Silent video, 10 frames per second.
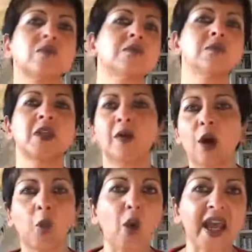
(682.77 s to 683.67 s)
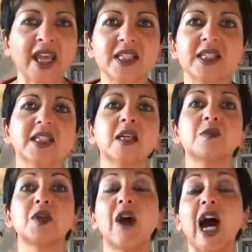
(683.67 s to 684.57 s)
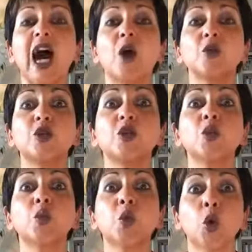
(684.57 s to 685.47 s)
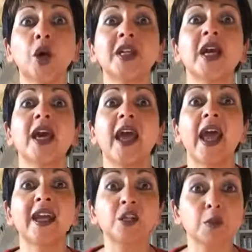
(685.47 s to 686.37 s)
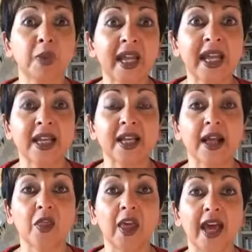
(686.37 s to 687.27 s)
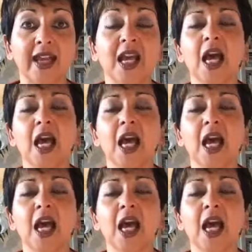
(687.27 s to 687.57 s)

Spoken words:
there are ways in terms of how you would explain that.